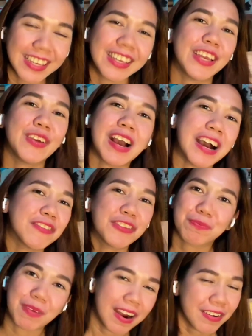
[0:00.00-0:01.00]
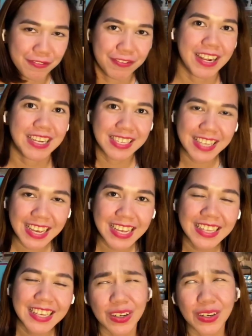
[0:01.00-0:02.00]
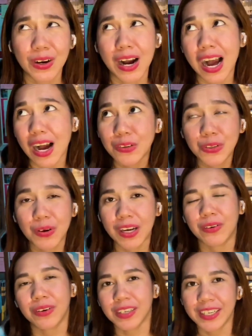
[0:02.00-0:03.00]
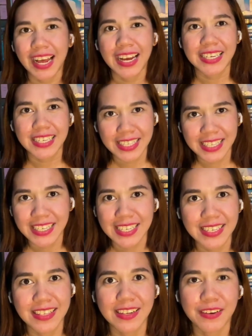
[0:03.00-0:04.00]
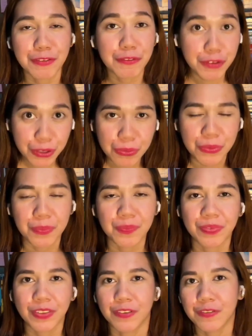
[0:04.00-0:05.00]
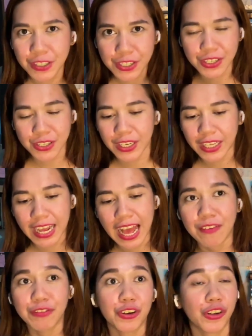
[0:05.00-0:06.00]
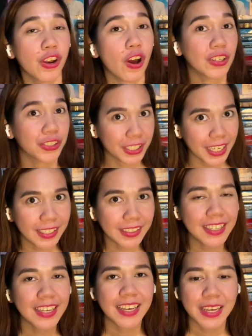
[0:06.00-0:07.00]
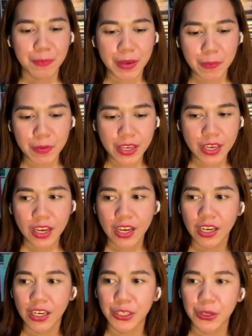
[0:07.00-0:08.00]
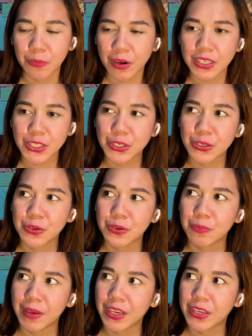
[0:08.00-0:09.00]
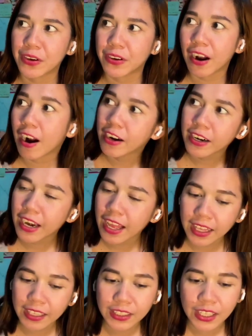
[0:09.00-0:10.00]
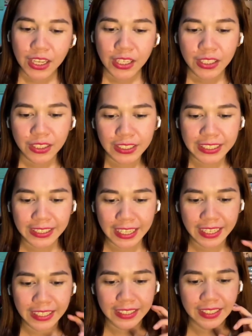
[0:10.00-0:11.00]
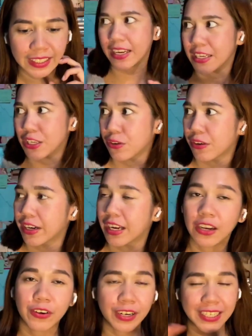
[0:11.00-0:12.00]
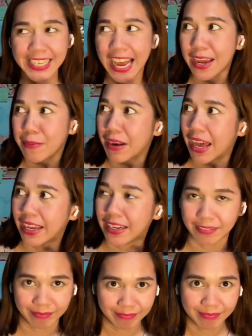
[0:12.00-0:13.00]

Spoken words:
Okay, you have to paraphrase it. How do I organize this review? First, you can have chronological. Maybe you wanted to make your RL look like a historical or a timeline.